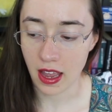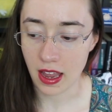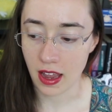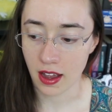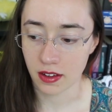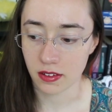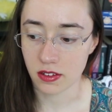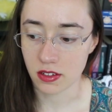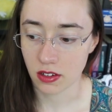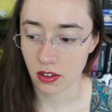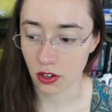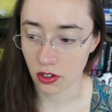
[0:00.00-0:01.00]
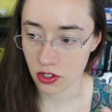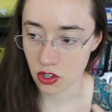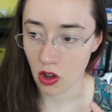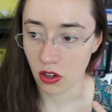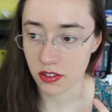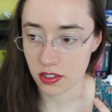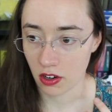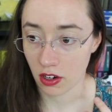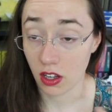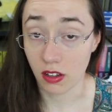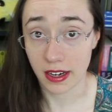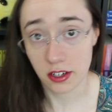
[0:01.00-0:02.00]
and her dolls are
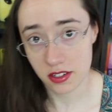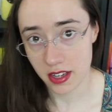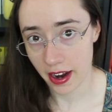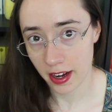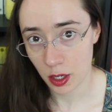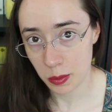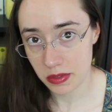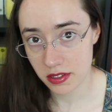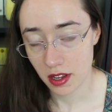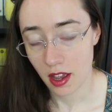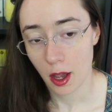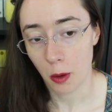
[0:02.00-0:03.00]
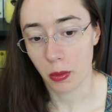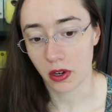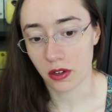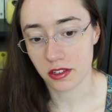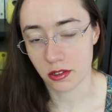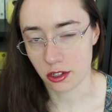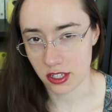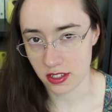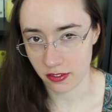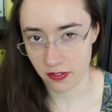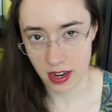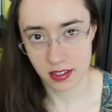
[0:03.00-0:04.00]
collector's items, but also she's
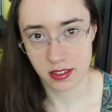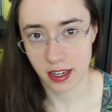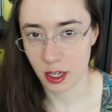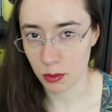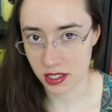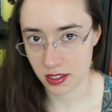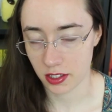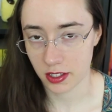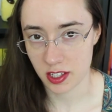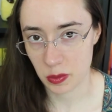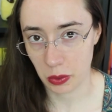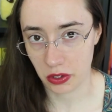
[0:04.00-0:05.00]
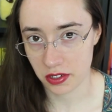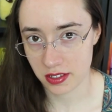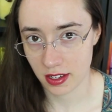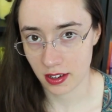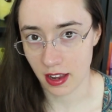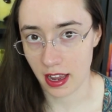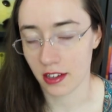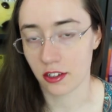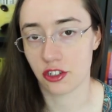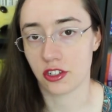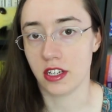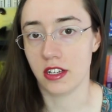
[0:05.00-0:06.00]
a fascinating, mysterious person,
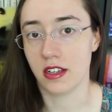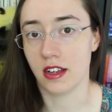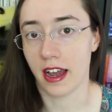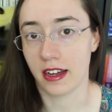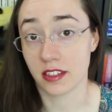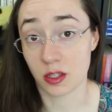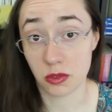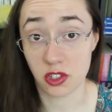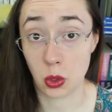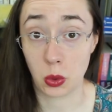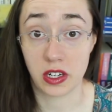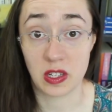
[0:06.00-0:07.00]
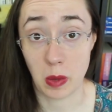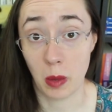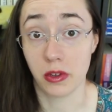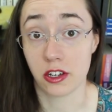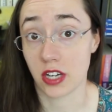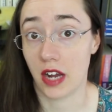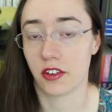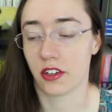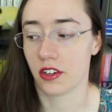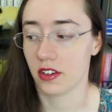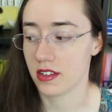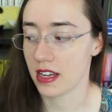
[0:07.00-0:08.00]
and she had some stories published after
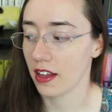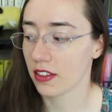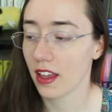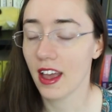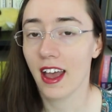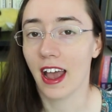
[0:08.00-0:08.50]
her death.